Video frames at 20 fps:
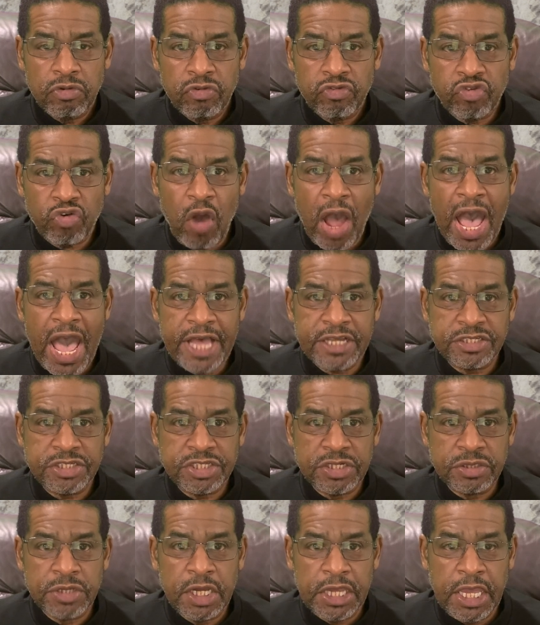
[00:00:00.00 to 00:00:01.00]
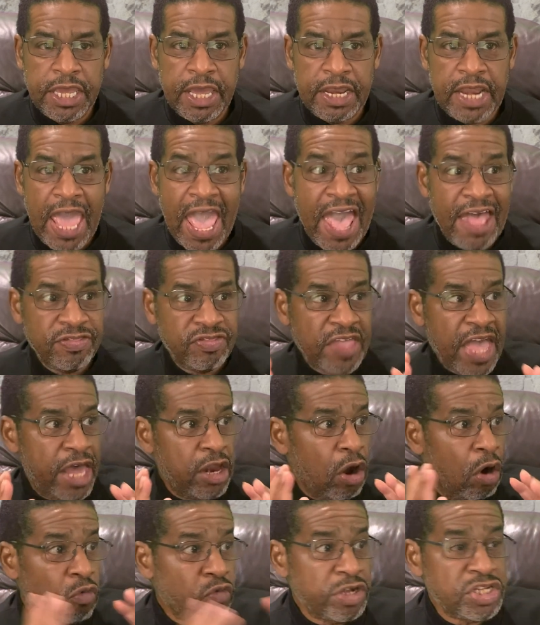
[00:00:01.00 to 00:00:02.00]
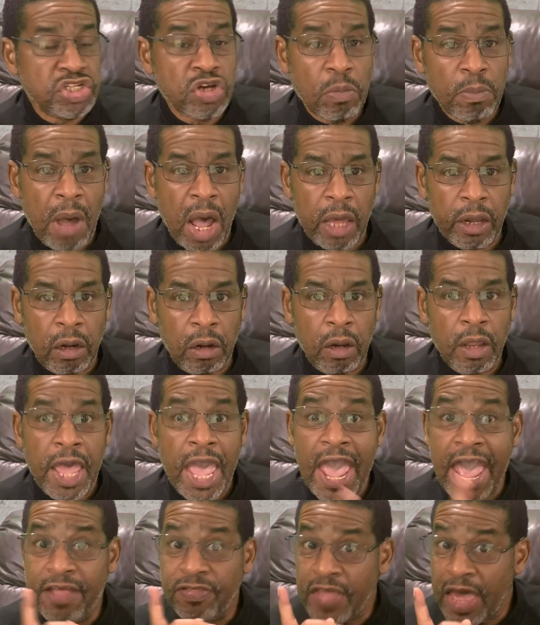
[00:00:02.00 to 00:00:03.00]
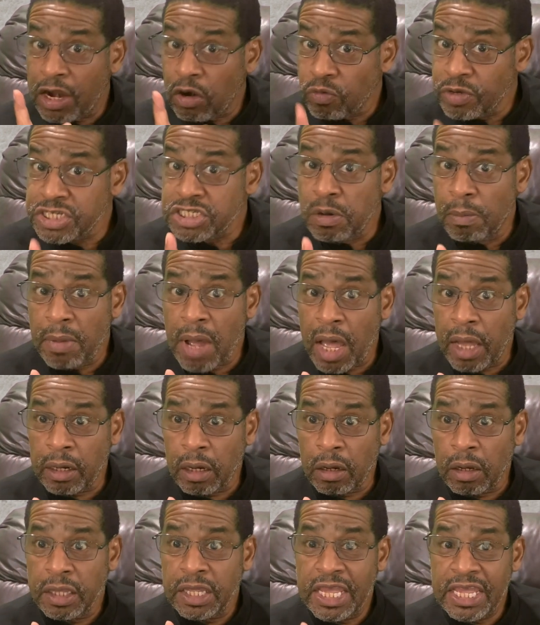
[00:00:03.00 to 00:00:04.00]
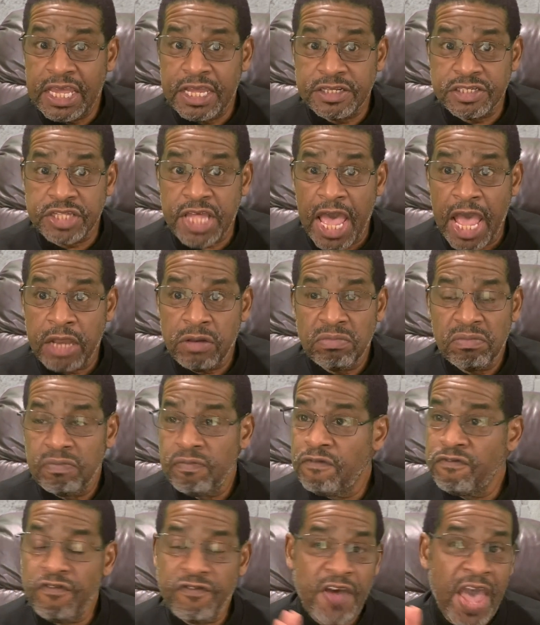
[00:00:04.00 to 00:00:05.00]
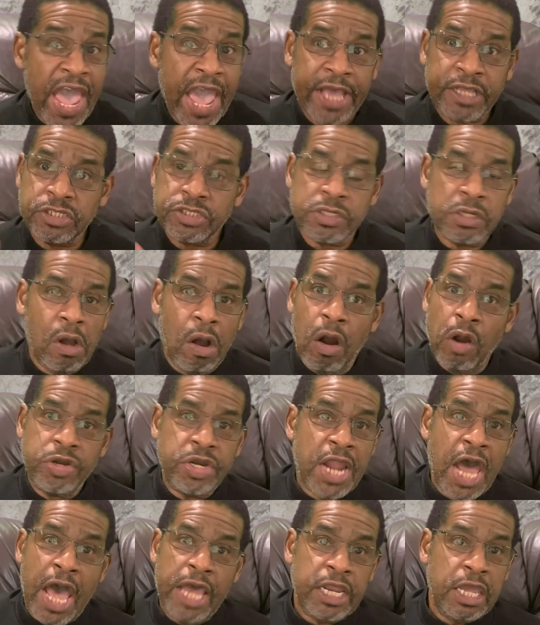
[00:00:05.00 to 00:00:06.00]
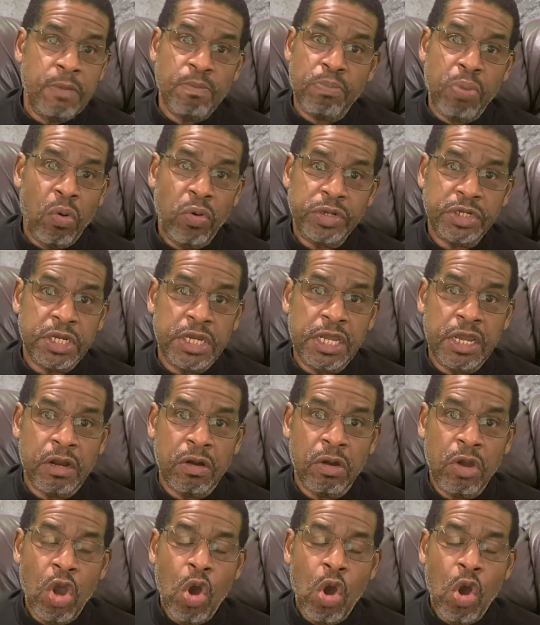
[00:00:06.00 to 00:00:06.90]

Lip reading: tries to get at that original model, and that original model is that facts are not important here.